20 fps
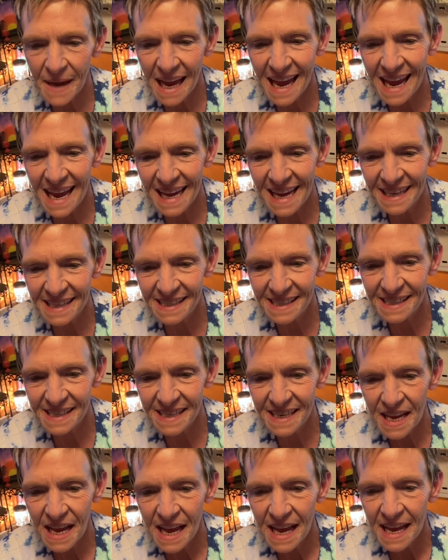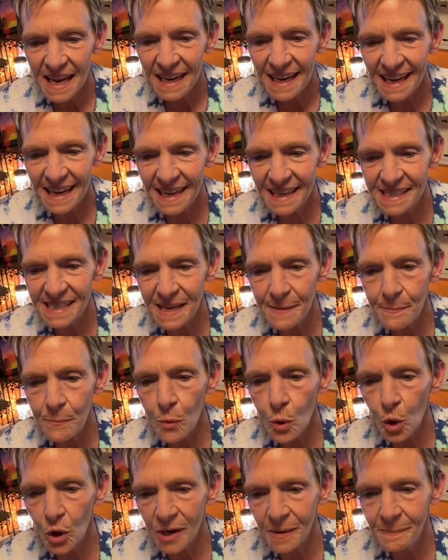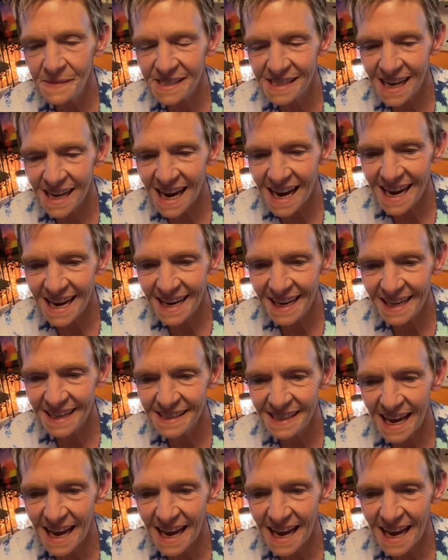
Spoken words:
and antemortem diet.